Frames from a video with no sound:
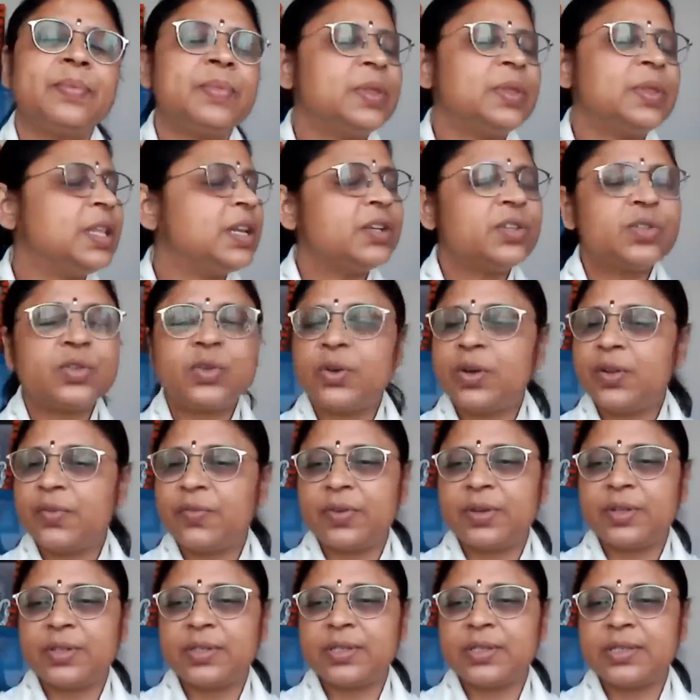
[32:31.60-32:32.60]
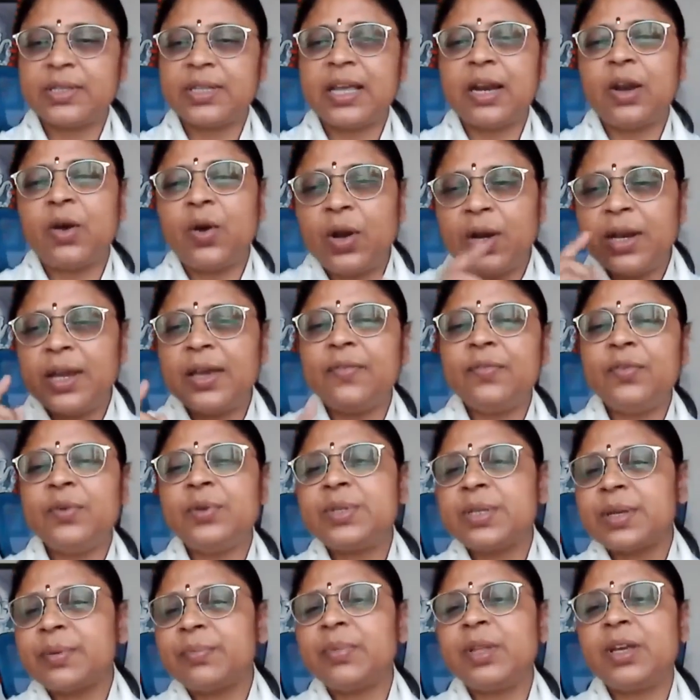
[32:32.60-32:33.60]
There is no difference. They'll all give you
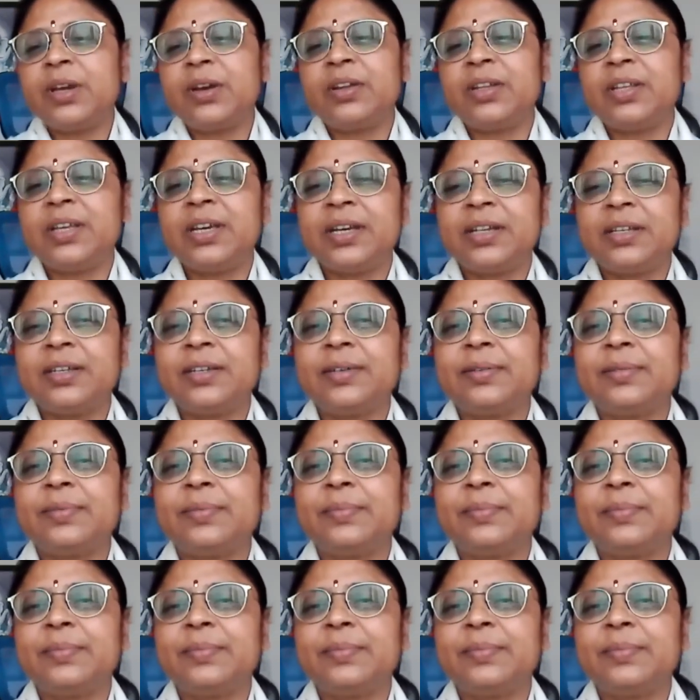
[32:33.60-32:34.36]
something or the other.